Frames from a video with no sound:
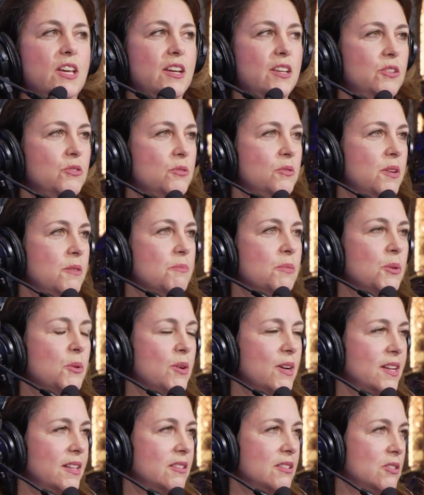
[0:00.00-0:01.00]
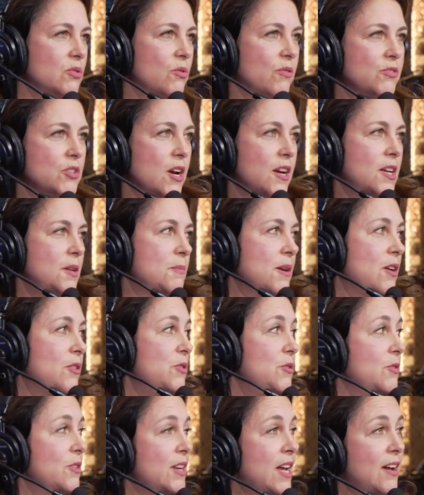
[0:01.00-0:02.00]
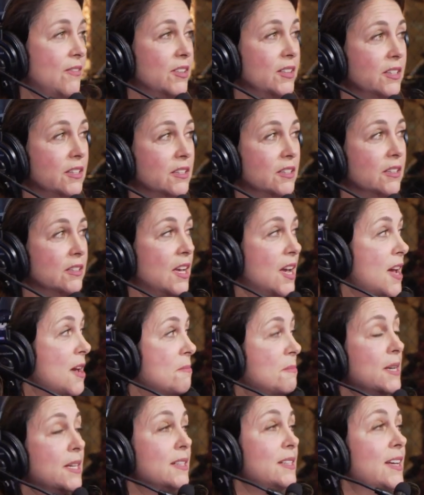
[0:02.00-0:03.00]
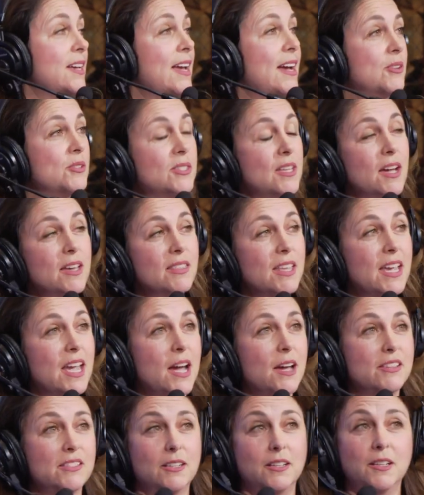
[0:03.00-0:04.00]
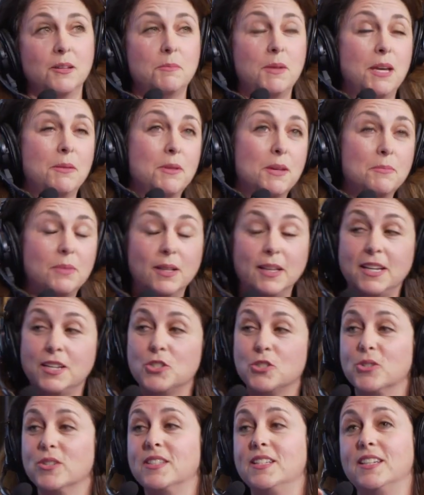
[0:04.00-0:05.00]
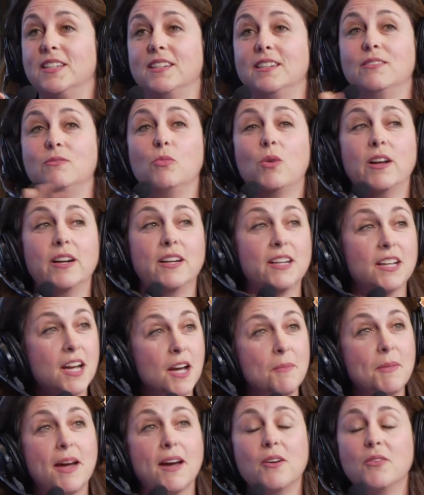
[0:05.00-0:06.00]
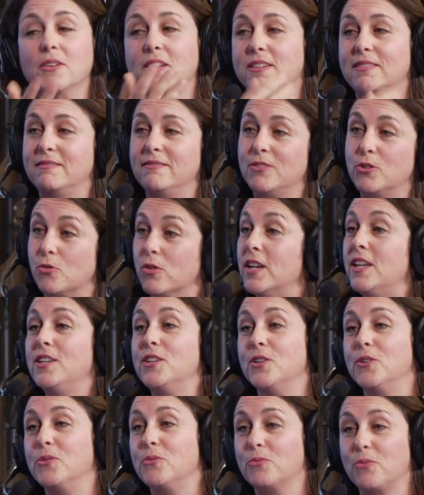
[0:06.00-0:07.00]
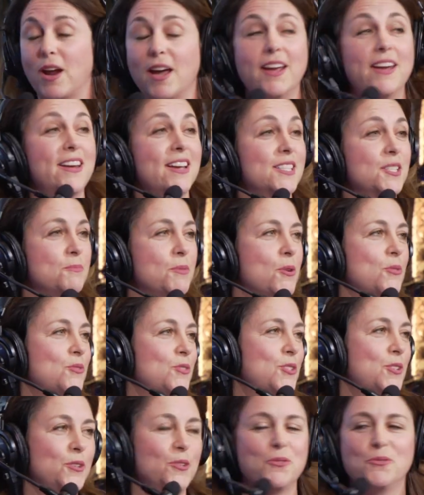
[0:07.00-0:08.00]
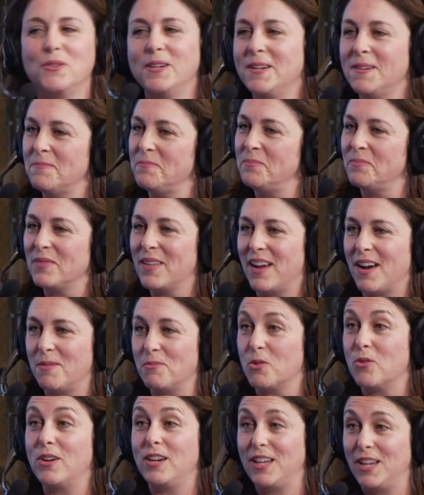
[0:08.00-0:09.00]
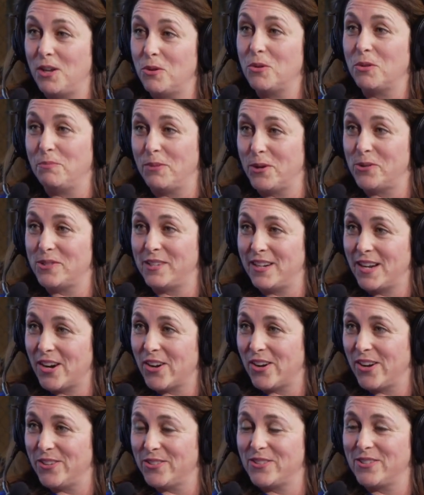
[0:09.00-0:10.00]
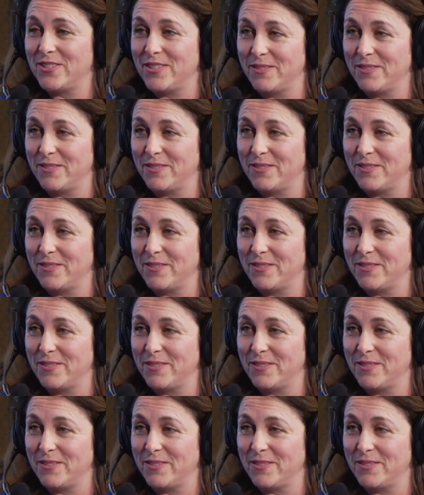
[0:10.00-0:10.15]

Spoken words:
that you employed, sort of talking about you can have a little picnic outside the castle and make people interested in wanting to come out and greet you, right? As opposed to greeting you with bows and arrows.